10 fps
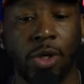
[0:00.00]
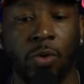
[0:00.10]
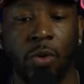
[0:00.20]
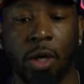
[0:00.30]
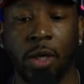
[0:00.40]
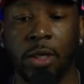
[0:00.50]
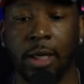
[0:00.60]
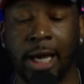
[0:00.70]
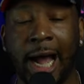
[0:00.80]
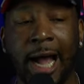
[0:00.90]
So
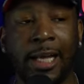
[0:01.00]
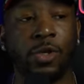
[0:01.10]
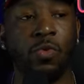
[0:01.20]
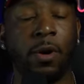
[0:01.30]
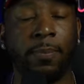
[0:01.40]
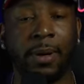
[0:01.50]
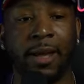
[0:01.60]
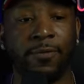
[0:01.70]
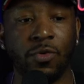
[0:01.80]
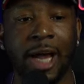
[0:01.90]
the guys who are
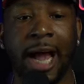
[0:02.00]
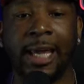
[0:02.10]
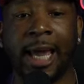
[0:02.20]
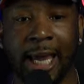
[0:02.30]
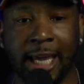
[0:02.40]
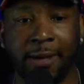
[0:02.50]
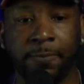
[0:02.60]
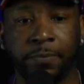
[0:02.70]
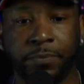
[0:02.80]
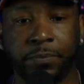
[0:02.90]
if you got
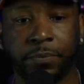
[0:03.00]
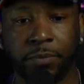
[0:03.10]
game,